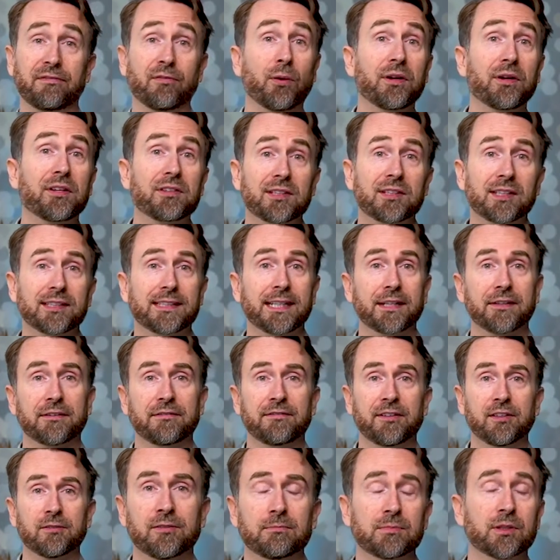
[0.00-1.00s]
you sit down to
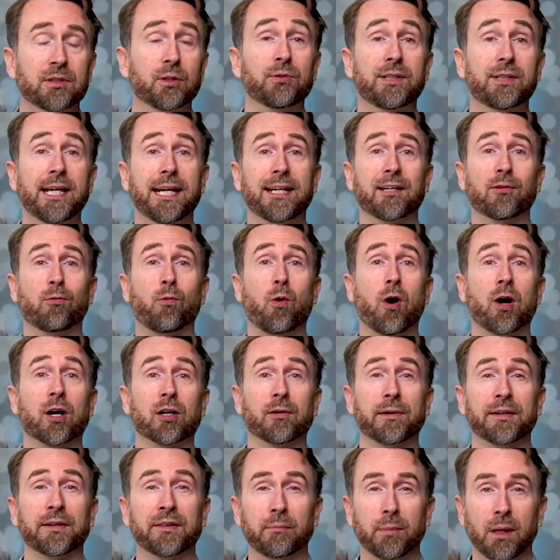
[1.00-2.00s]
film, go take a walk
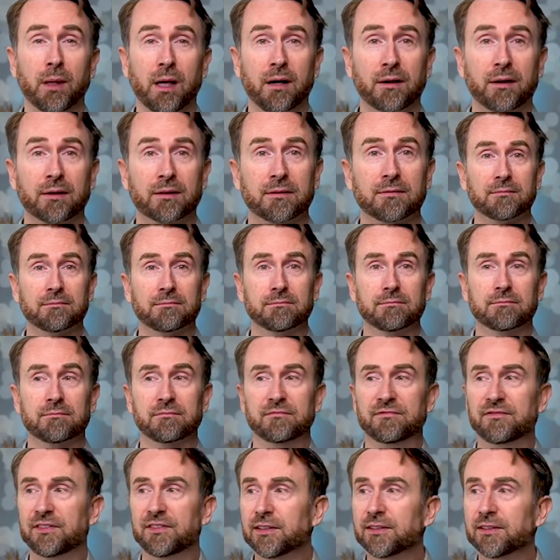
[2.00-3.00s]
around the block.
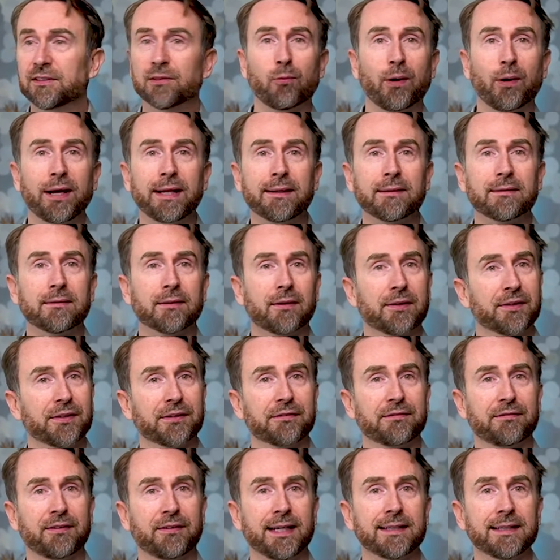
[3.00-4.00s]
Feel the wind on your
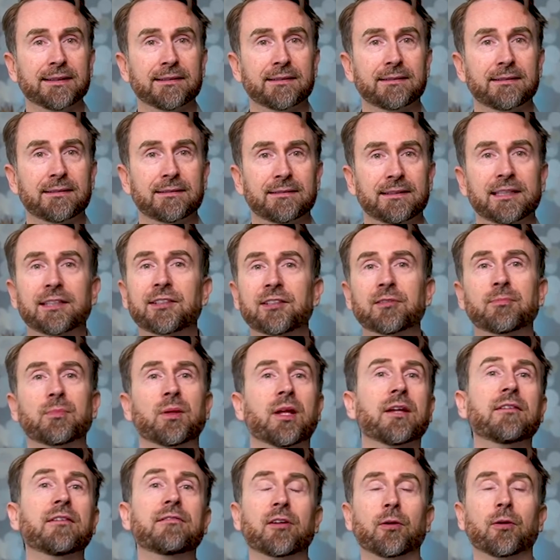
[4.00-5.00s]
face. Get your
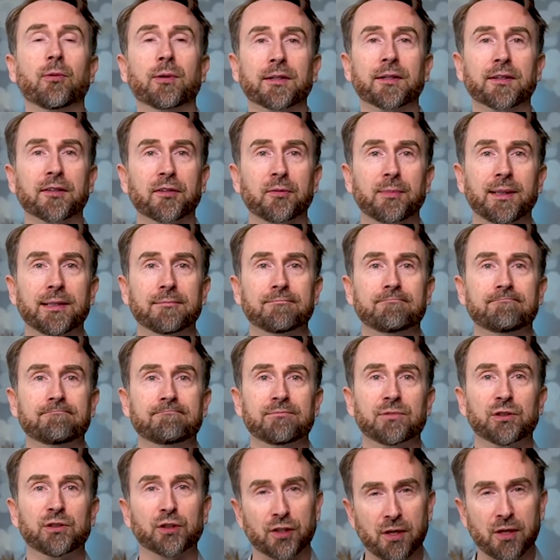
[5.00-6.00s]
blood flowing a little bit.
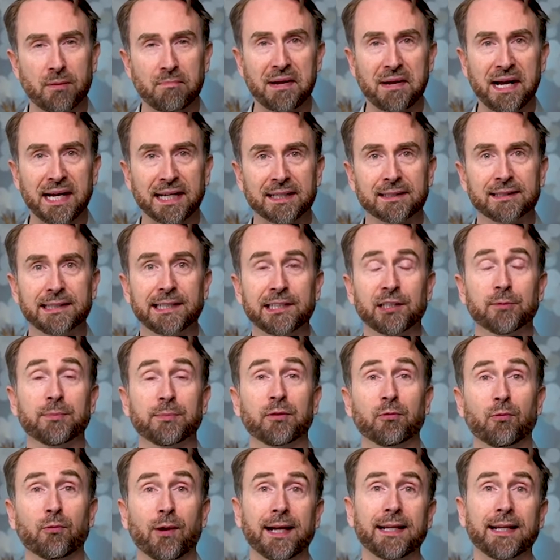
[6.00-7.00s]
You'll come back and you'll be
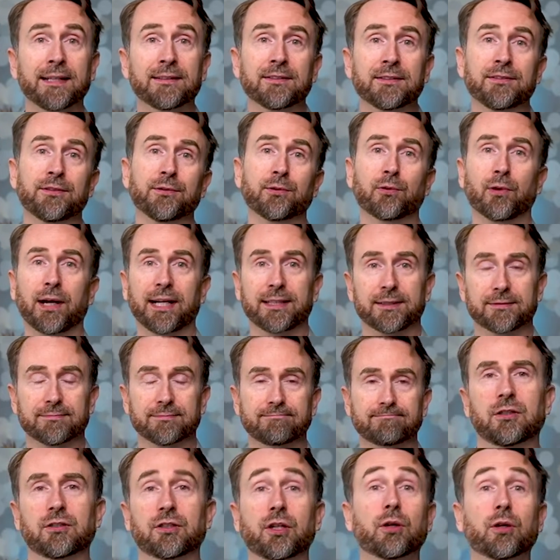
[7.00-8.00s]
ready to do great.
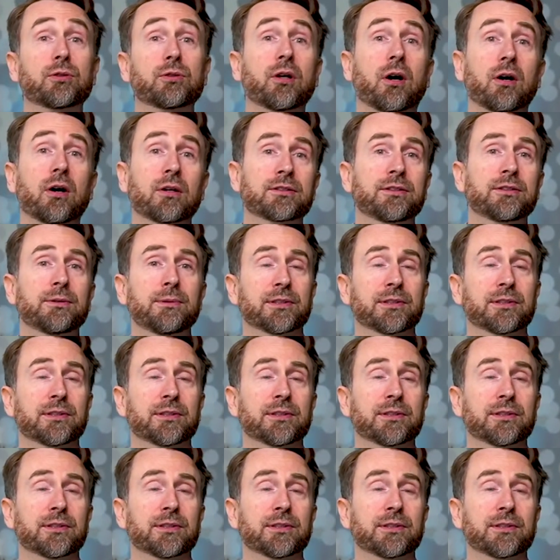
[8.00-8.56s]
Go talk to a